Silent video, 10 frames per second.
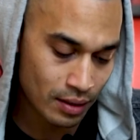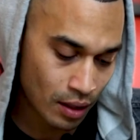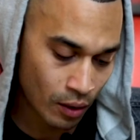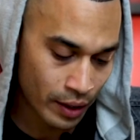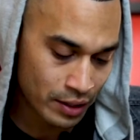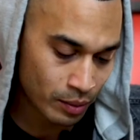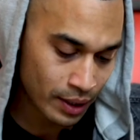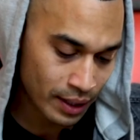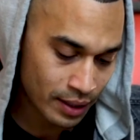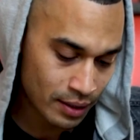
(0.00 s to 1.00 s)
So this
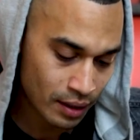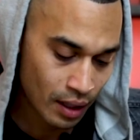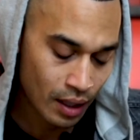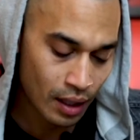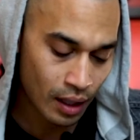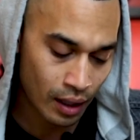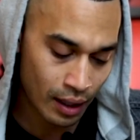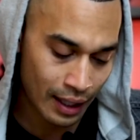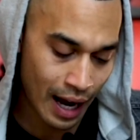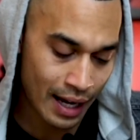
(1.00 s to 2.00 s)
one is
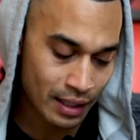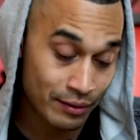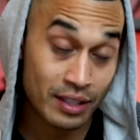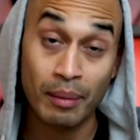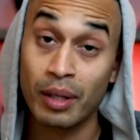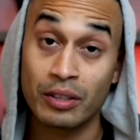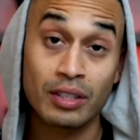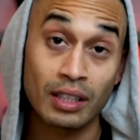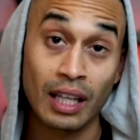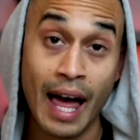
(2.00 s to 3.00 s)
kind of similar to
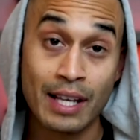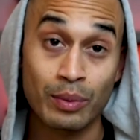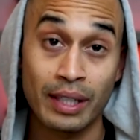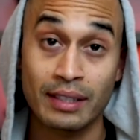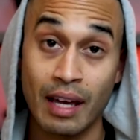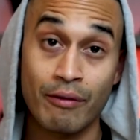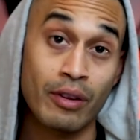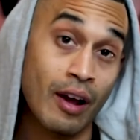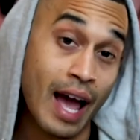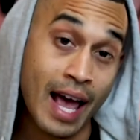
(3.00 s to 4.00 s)
the last one, except for
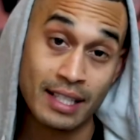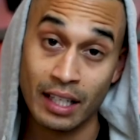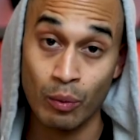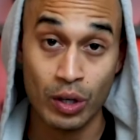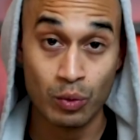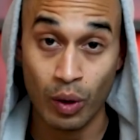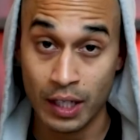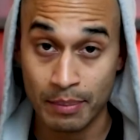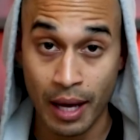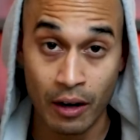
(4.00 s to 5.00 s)
they're asking which one
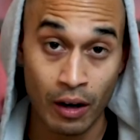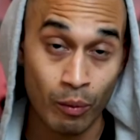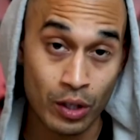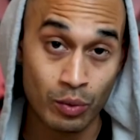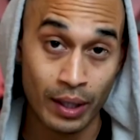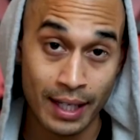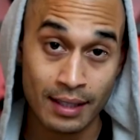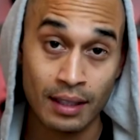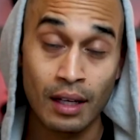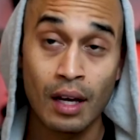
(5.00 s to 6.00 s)
is better and which one
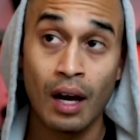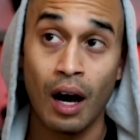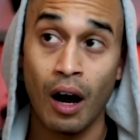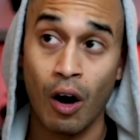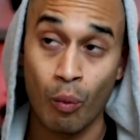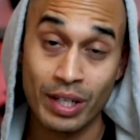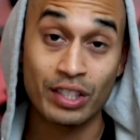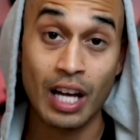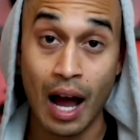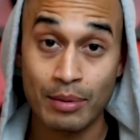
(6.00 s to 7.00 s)
isn't, which
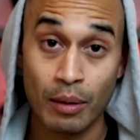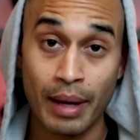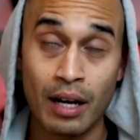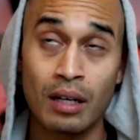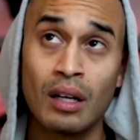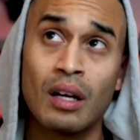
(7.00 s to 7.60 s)
jobs are better.